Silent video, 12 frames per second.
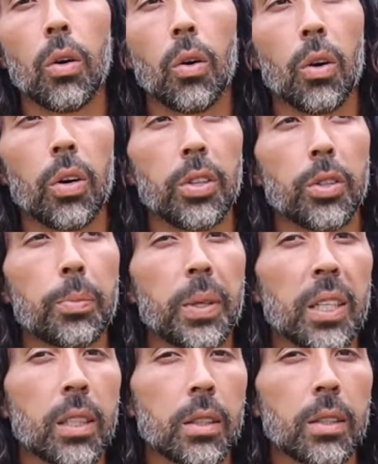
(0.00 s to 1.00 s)
or you've
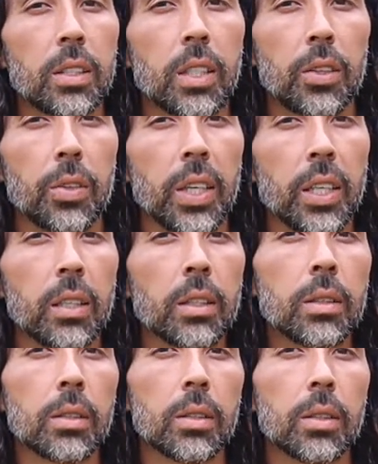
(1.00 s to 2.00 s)
been considering
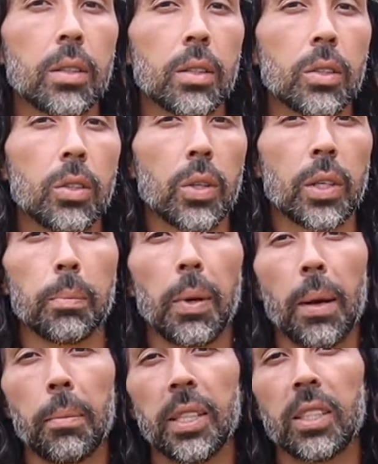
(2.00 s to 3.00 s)
doing
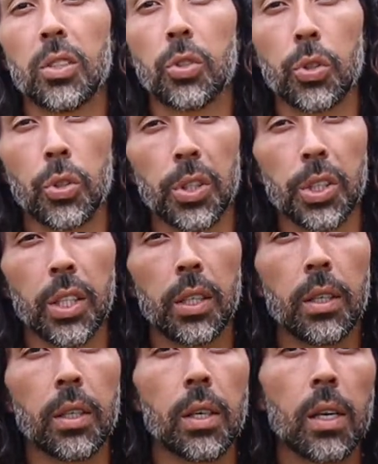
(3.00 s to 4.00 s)
plant-based
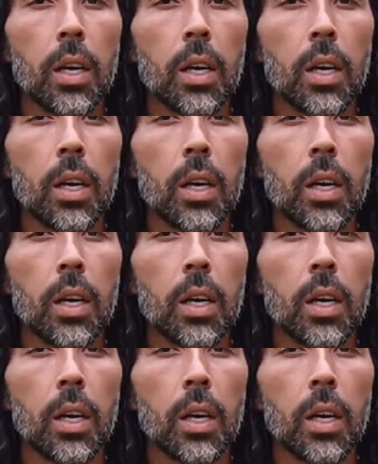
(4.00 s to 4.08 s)
nutrition,